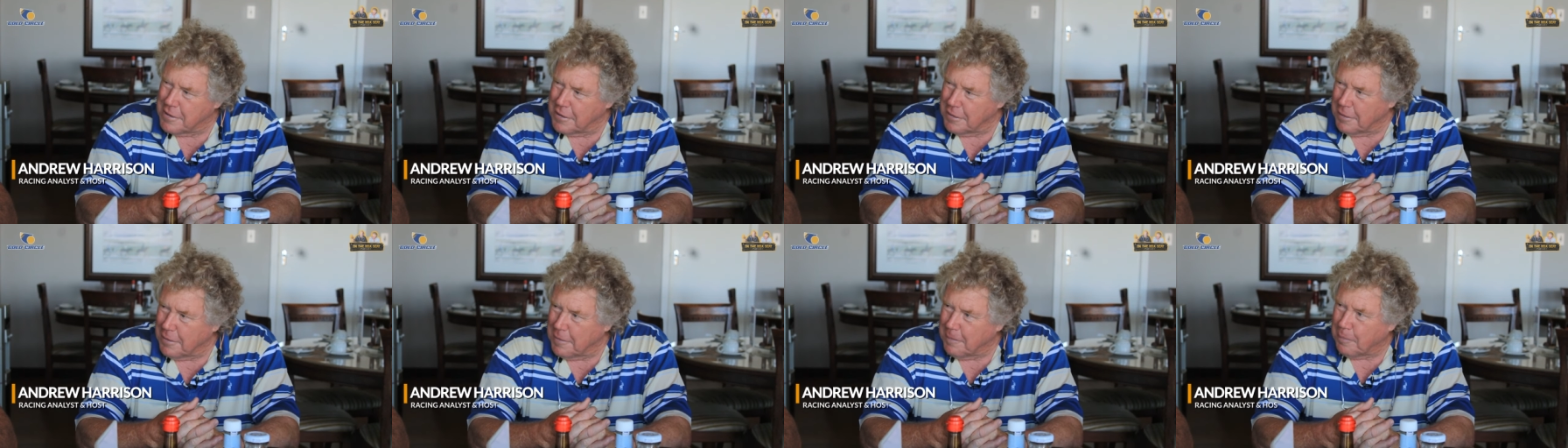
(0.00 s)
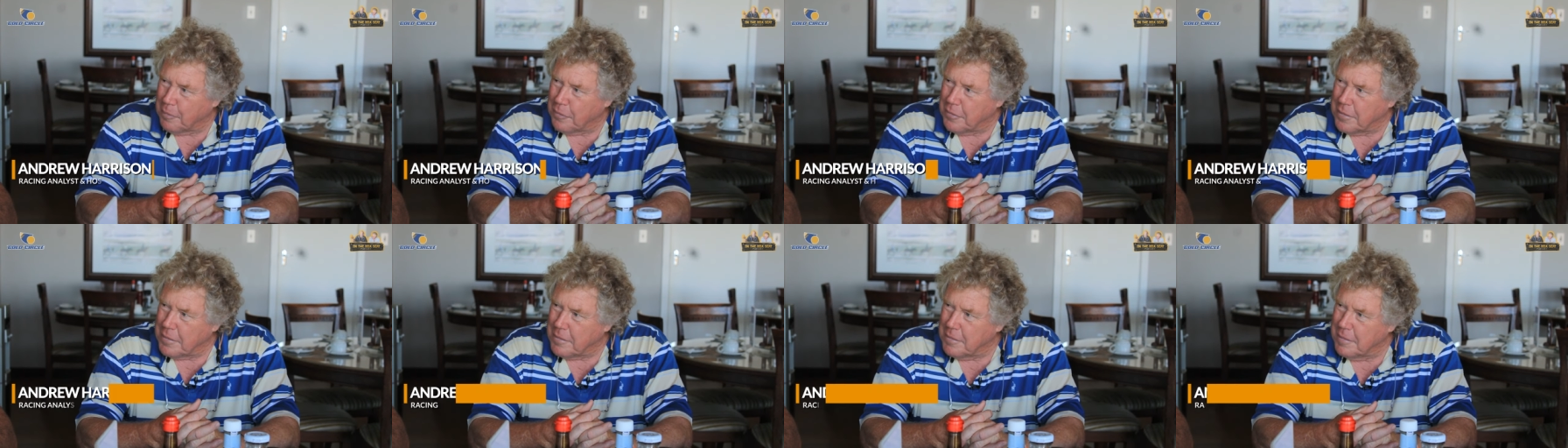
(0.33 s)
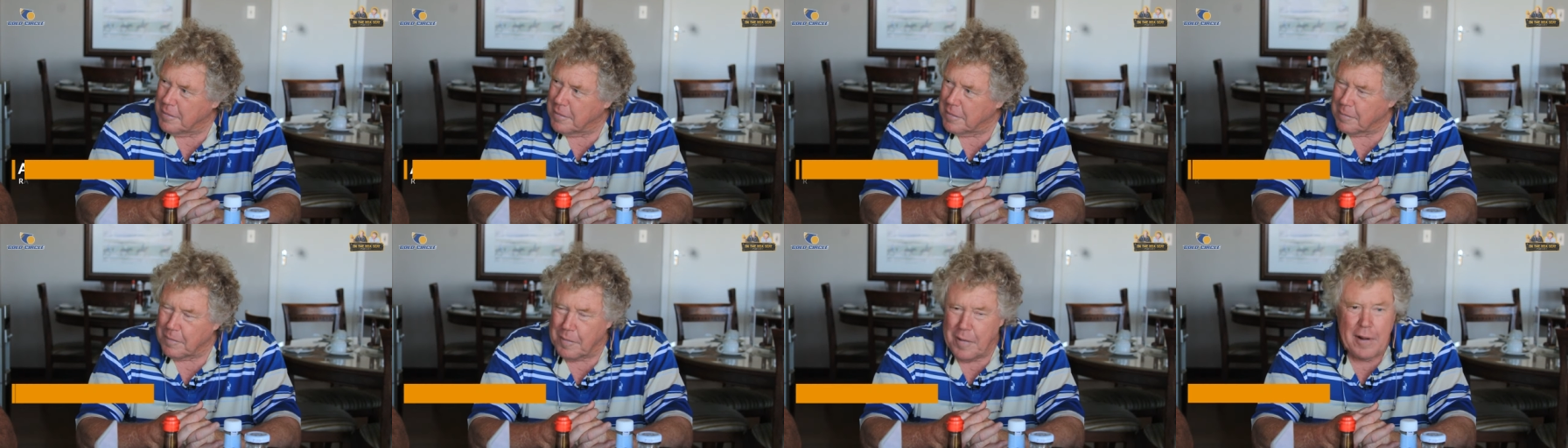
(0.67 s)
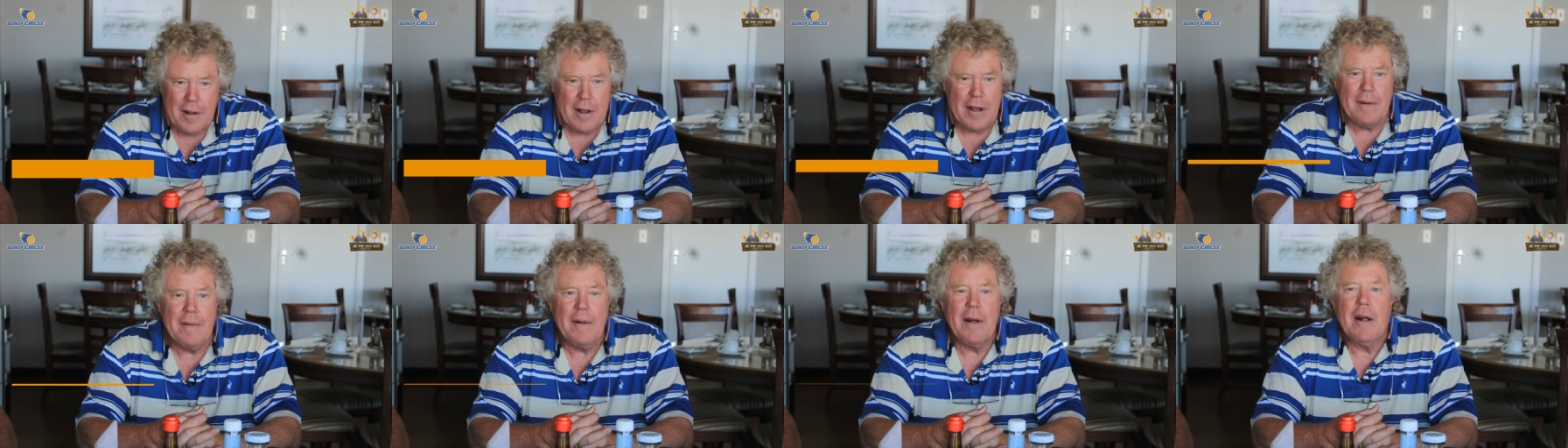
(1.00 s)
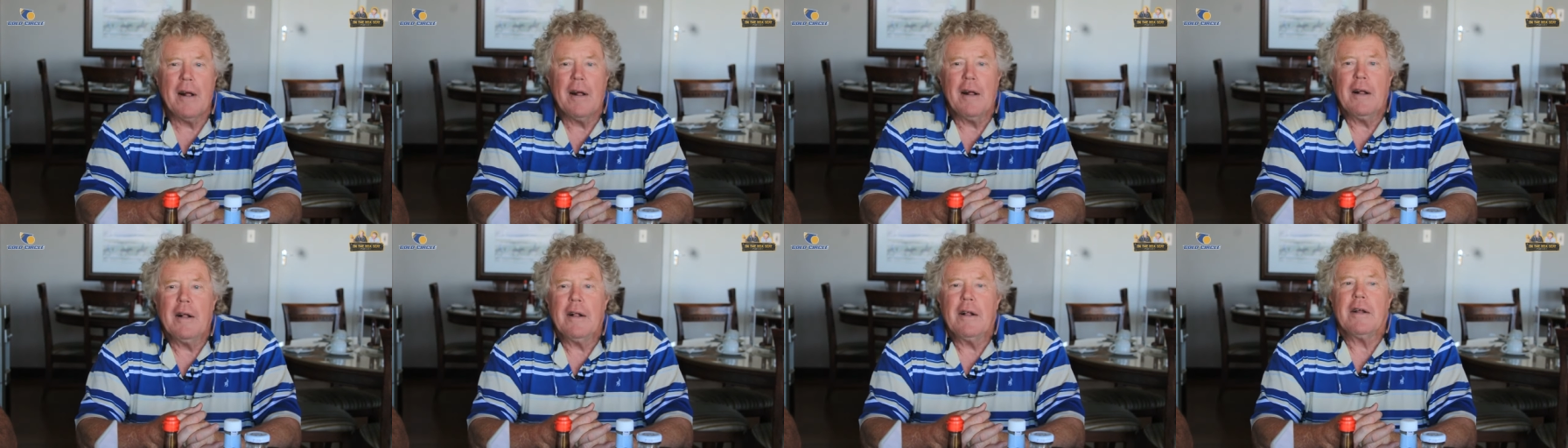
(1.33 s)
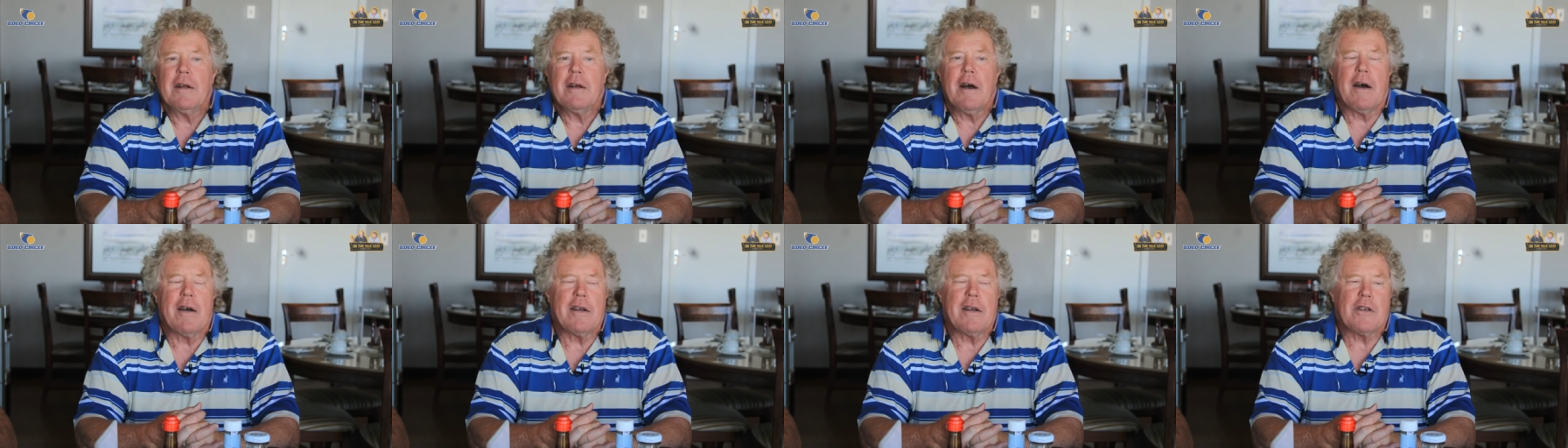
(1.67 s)
The last
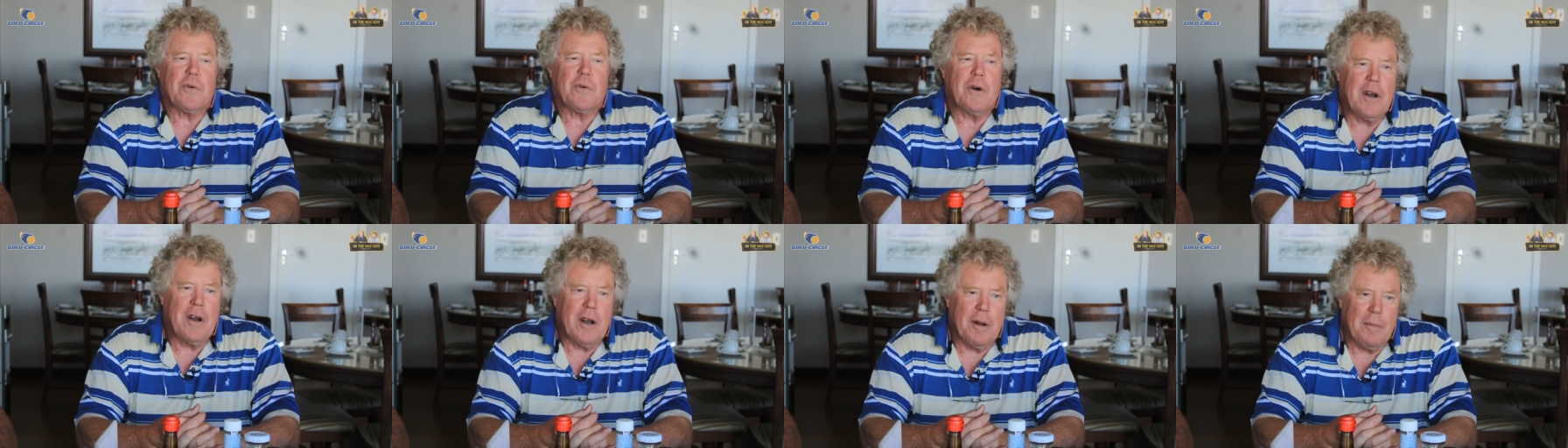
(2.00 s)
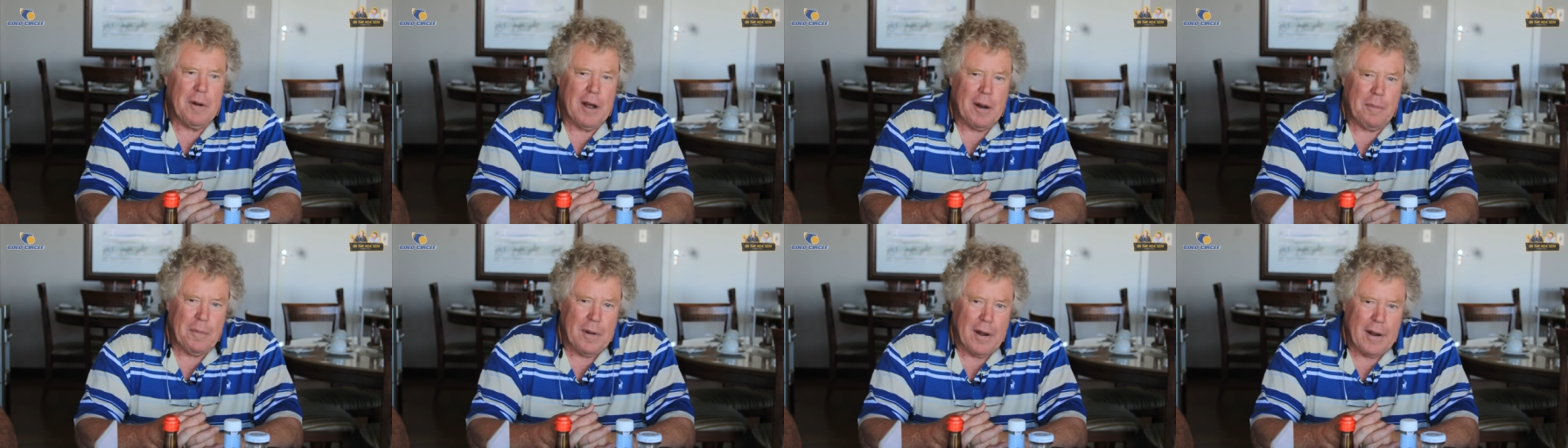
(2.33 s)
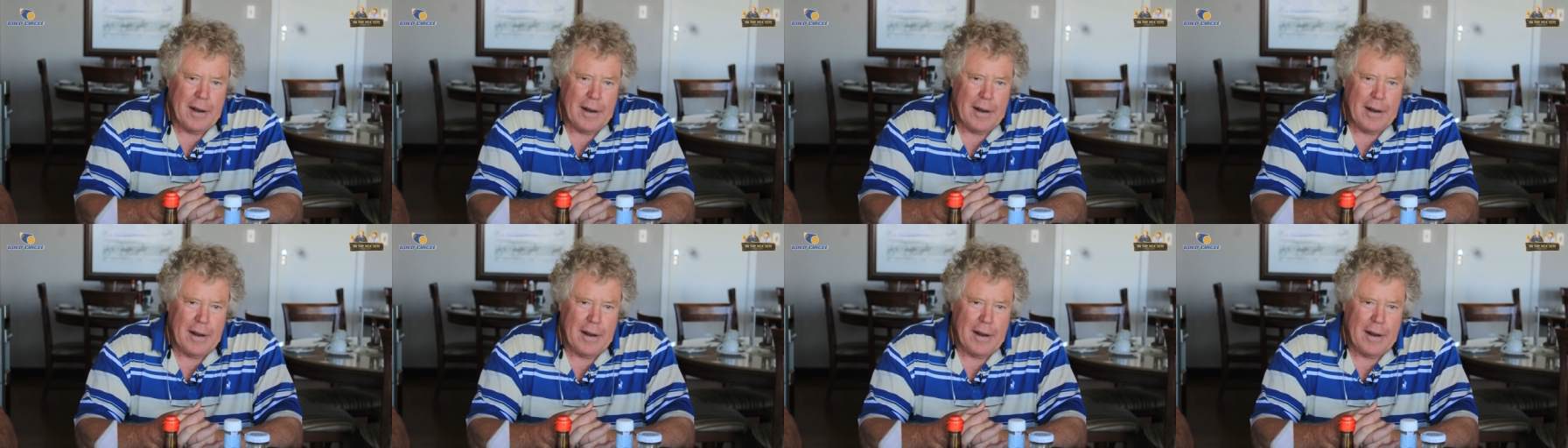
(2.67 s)
podcast. No, oh, he's worried about my